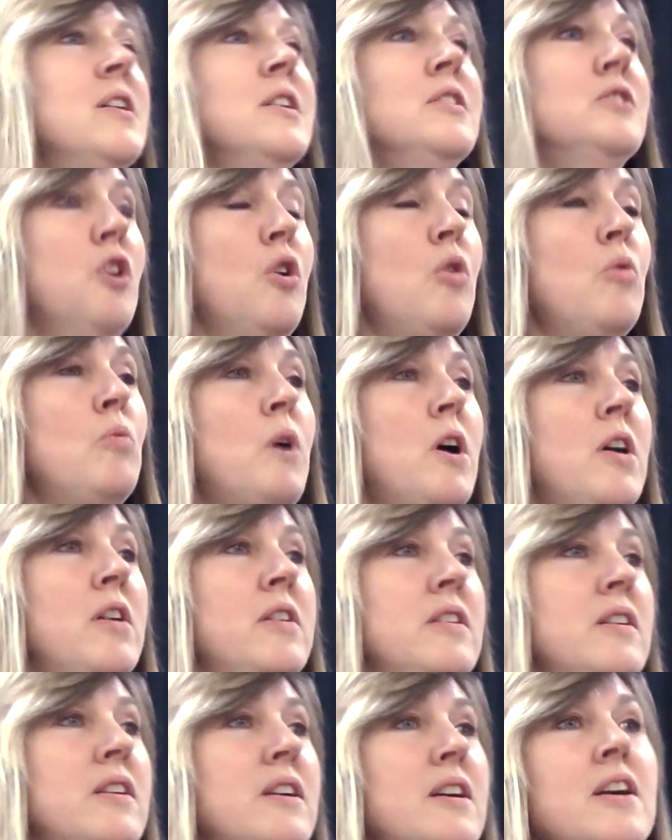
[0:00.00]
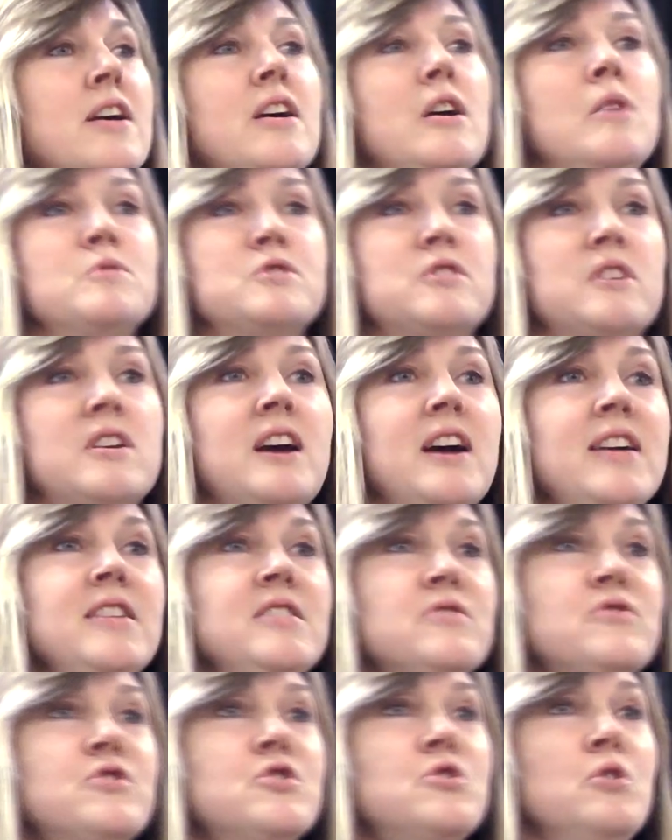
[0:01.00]
Not one. It was the
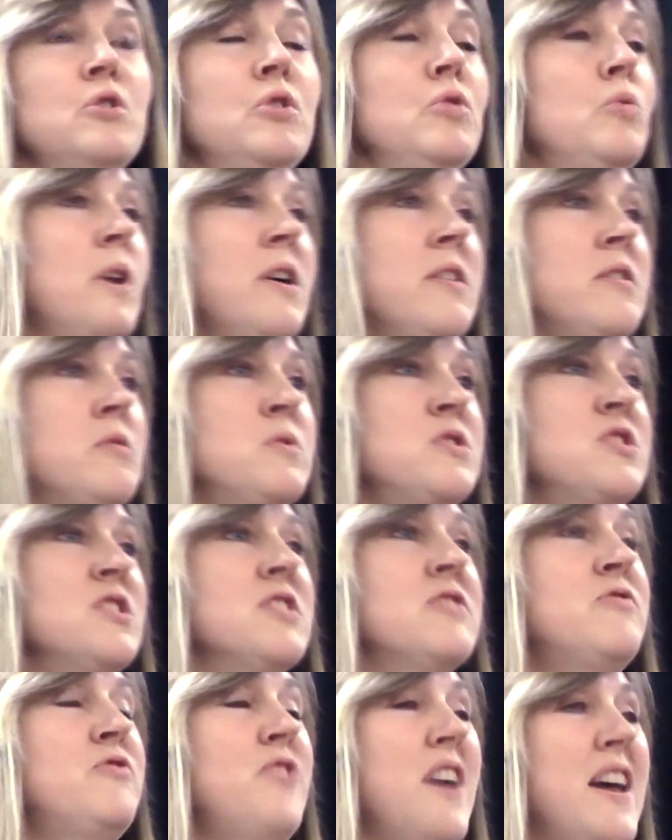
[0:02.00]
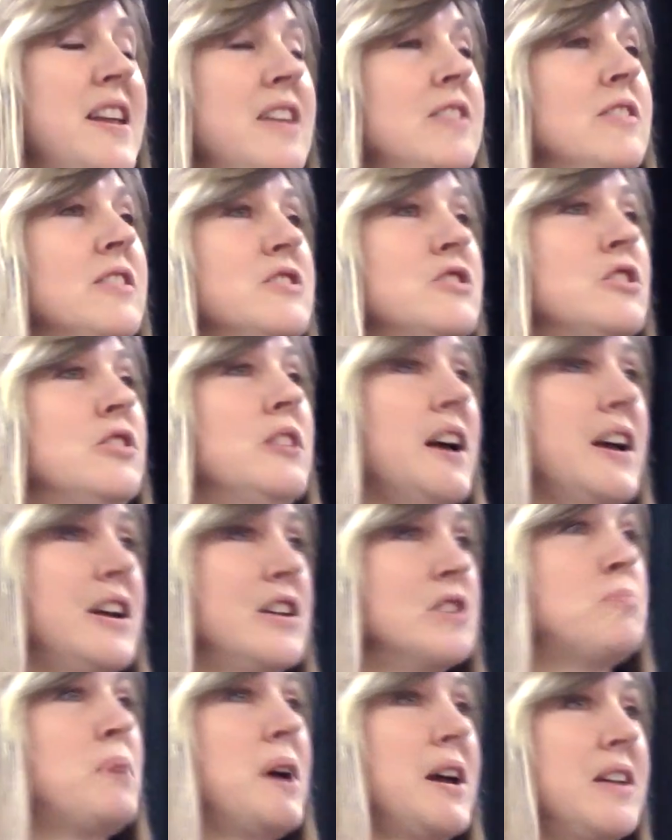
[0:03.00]
kind of school where there was just very little
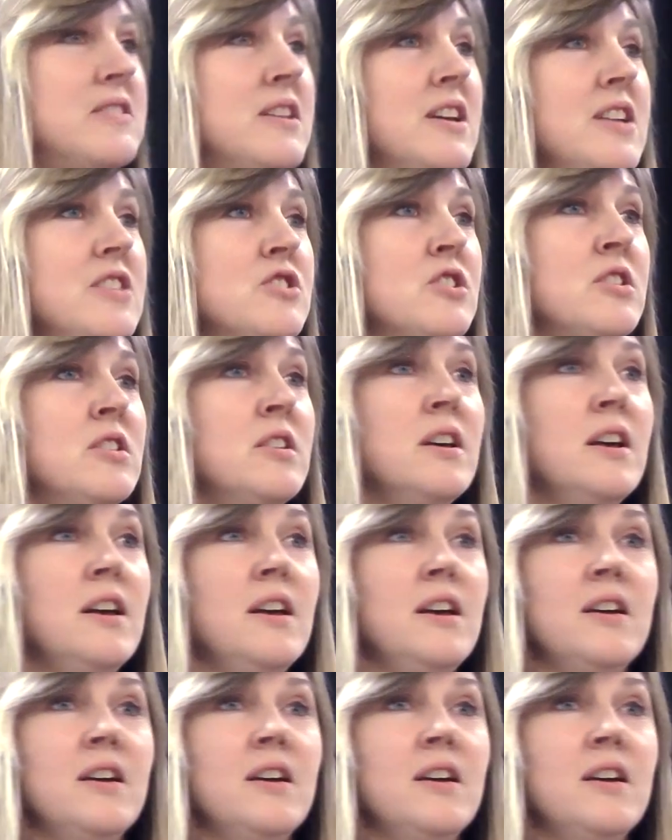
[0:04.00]
expectation.